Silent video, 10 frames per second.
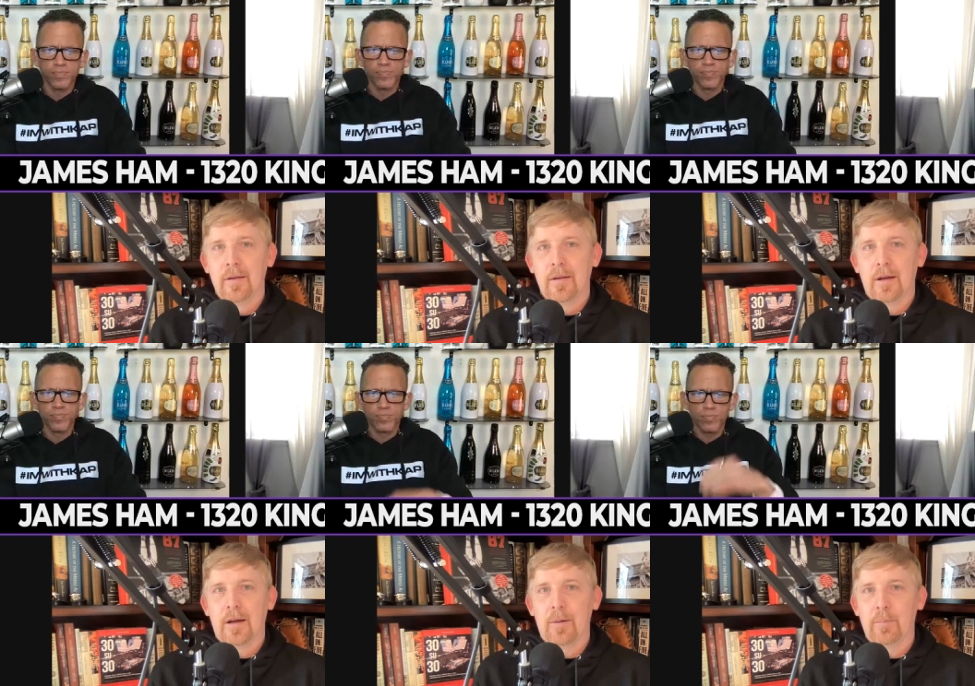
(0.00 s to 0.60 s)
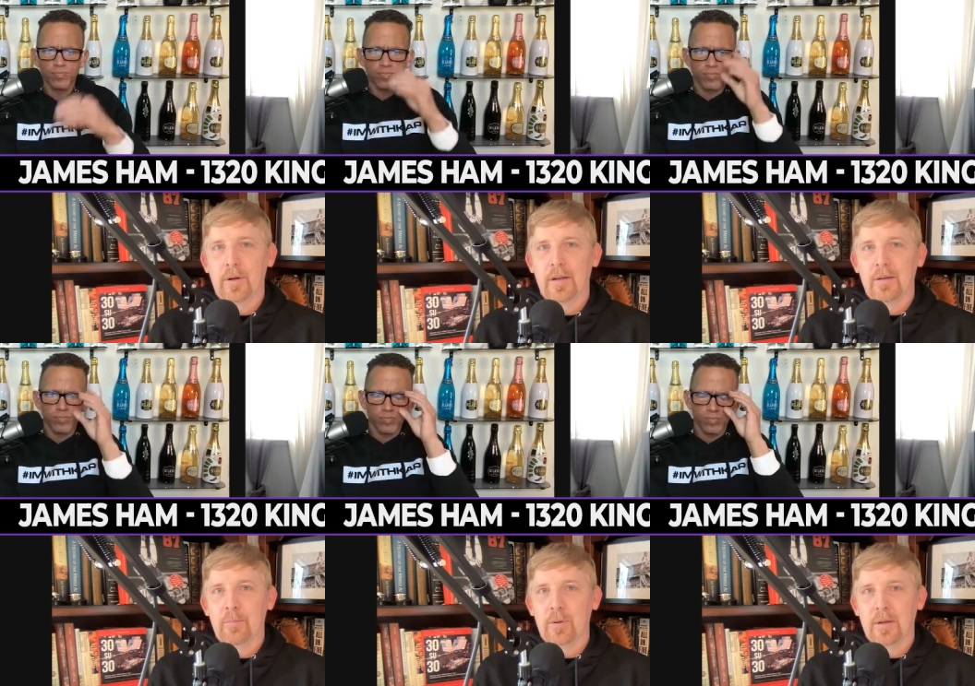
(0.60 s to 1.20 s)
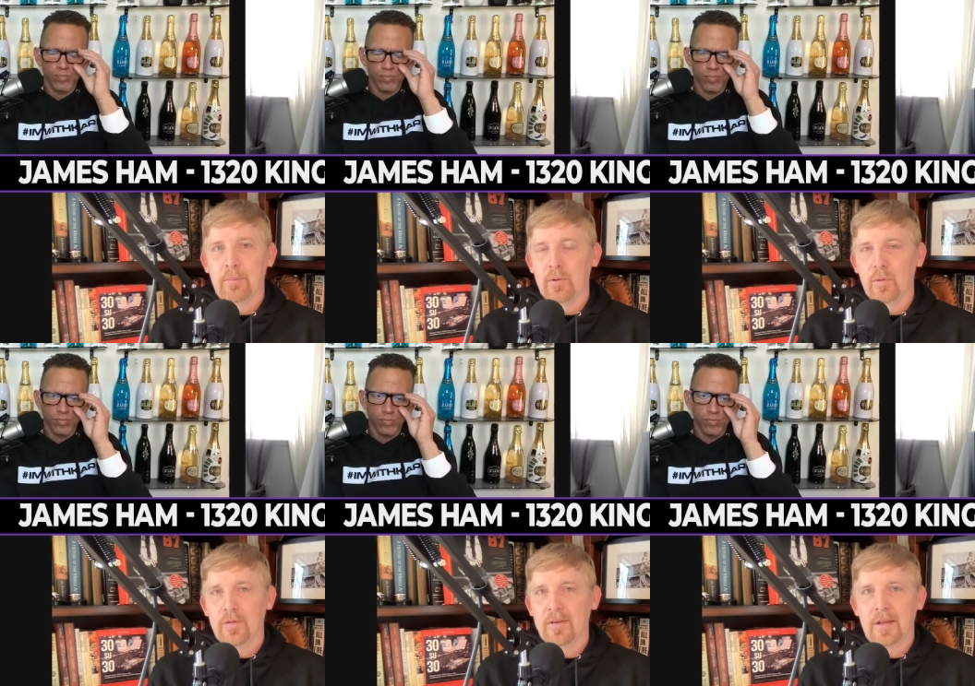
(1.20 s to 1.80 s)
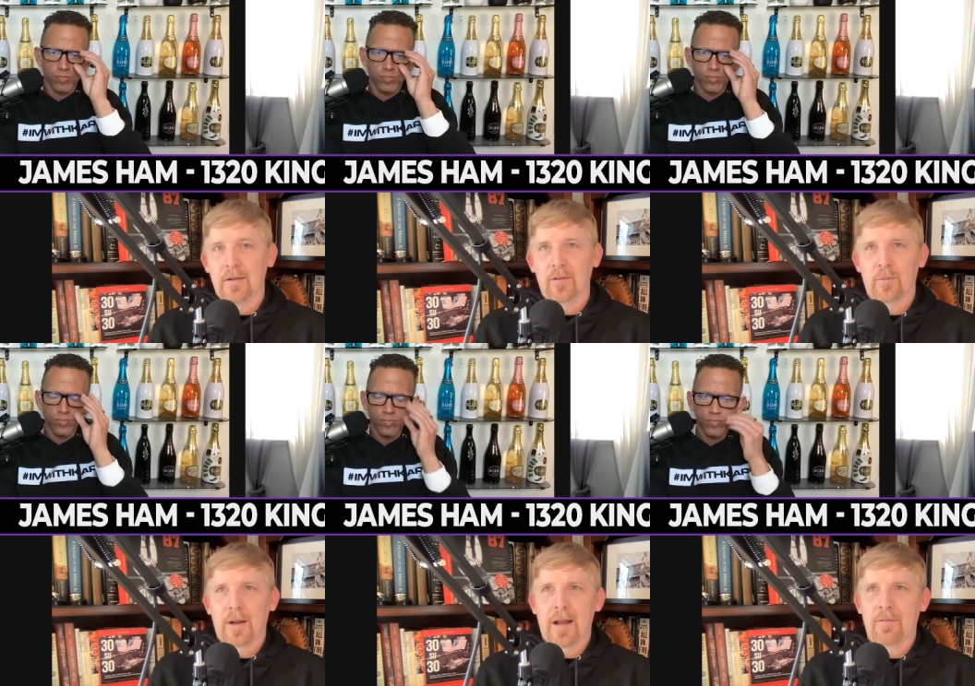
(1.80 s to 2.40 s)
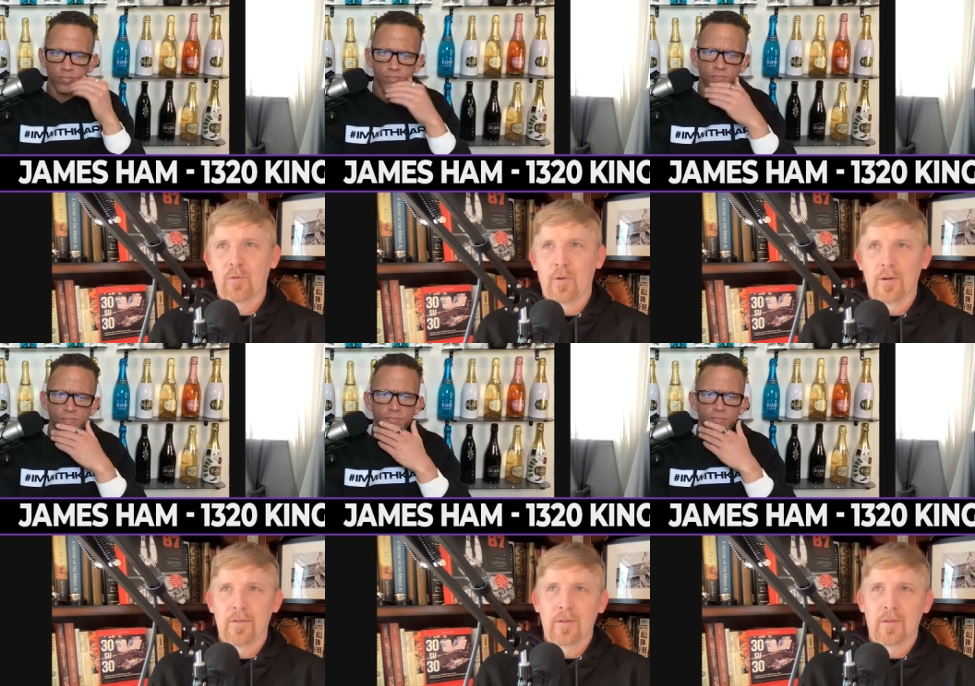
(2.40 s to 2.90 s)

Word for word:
Speaker 1: uh, but, but he blew his Achilles right afterwards.